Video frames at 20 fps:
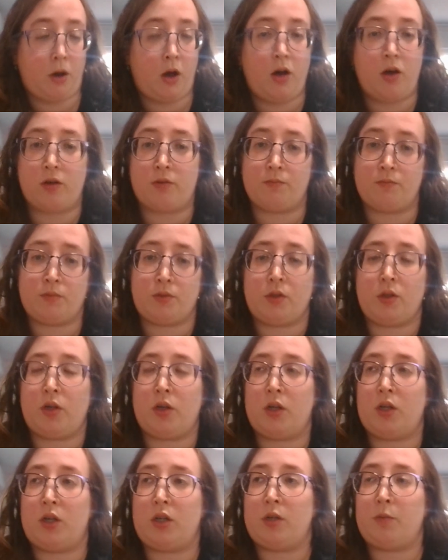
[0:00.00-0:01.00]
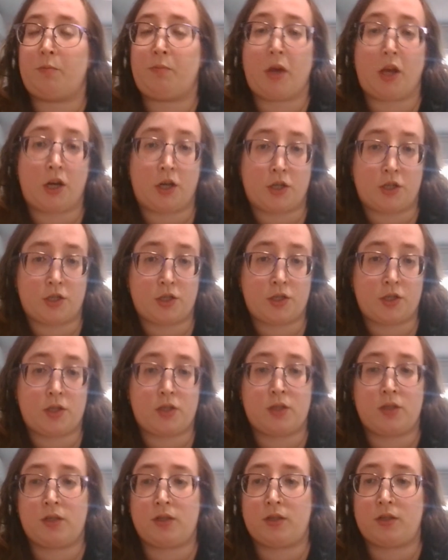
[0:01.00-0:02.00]
Palms or pears
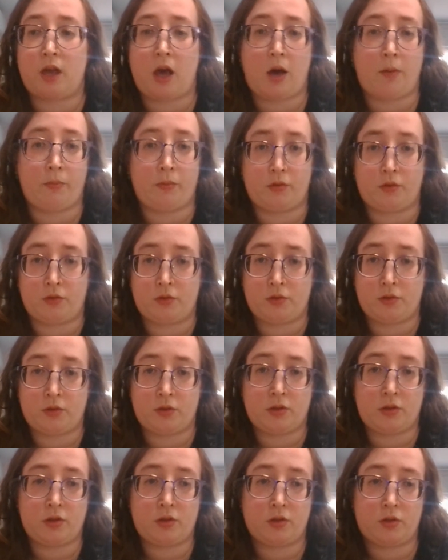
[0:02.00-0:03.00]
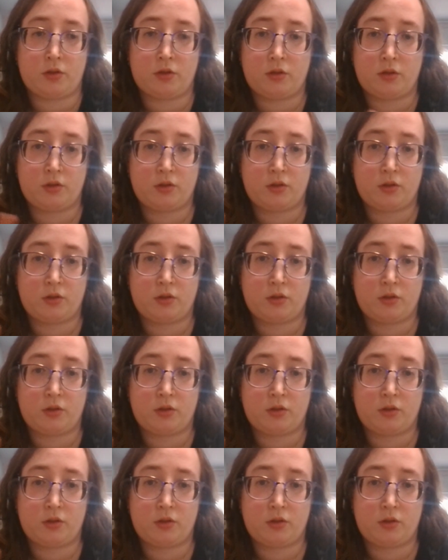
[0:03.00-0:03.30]
and apples and